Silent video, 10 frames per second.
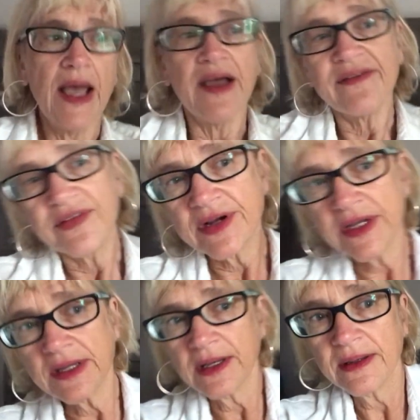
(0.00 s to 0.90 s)

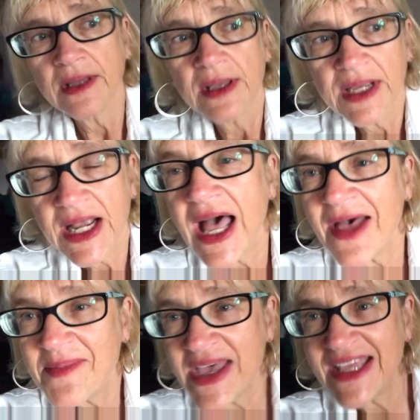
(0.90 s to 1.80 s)
every
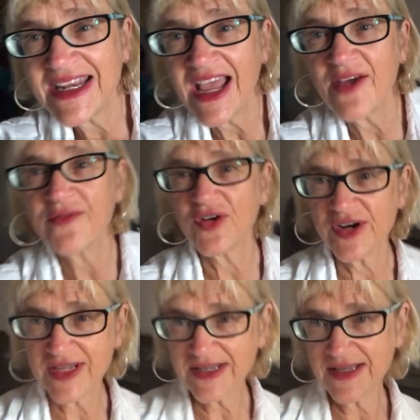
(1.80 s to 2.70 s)
comment
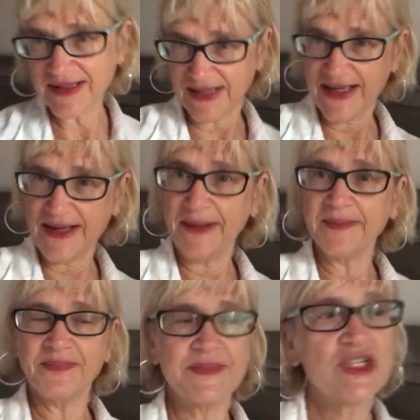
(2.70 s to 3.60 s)
every
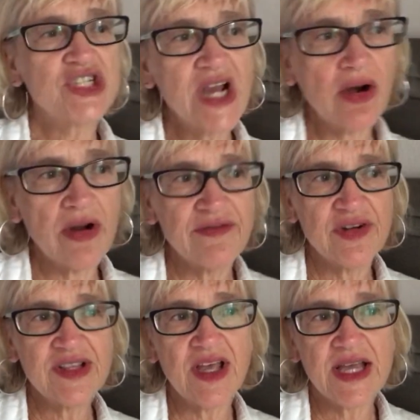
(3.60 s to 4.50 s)
um, share
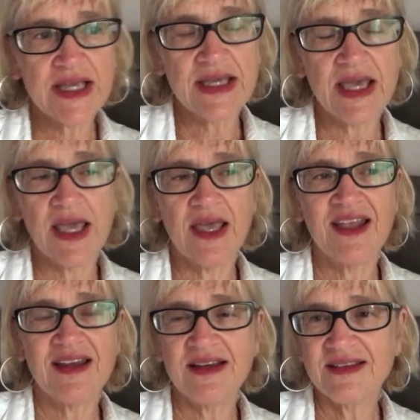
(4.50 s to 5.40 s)
every like
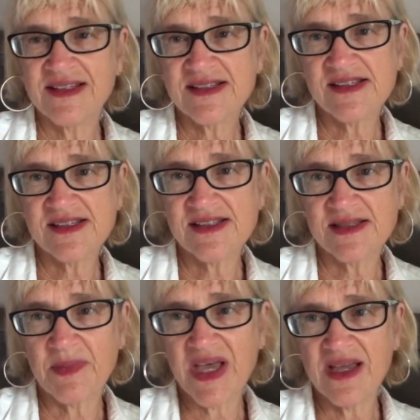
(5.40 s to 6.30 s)
and this is
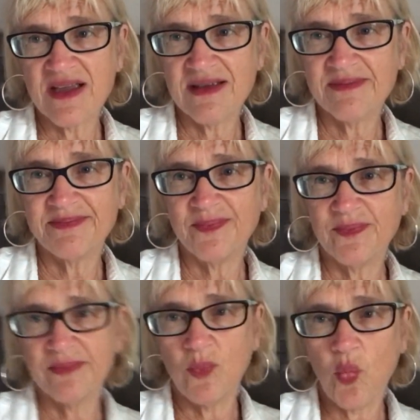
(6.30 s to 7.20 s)
my
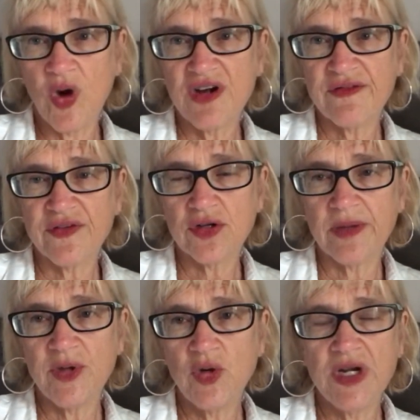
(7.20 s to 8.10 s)
wonderful
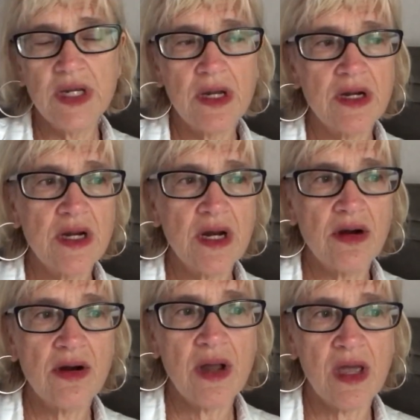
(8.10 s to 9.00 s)
community on
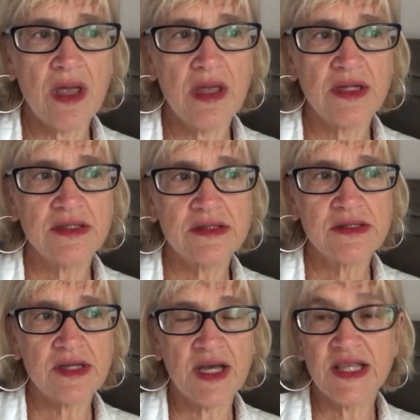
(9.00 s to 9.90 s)
here and
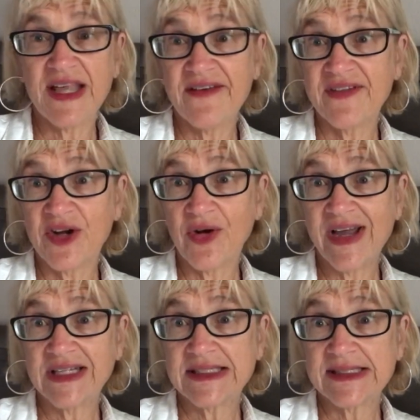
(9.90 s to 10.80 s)
I love
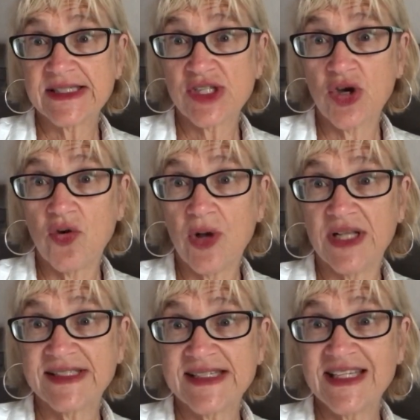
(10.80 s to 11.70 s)
interacting so I'll
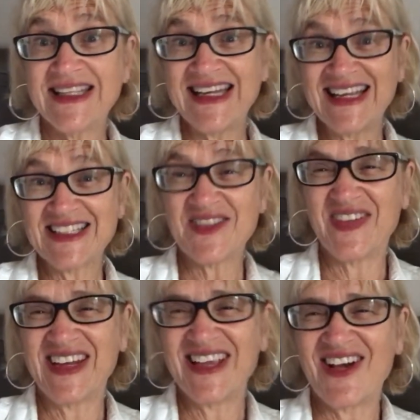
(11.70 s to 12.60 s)
see you in the next
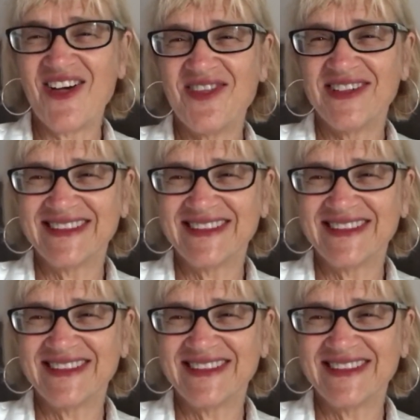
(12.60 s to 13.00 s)
video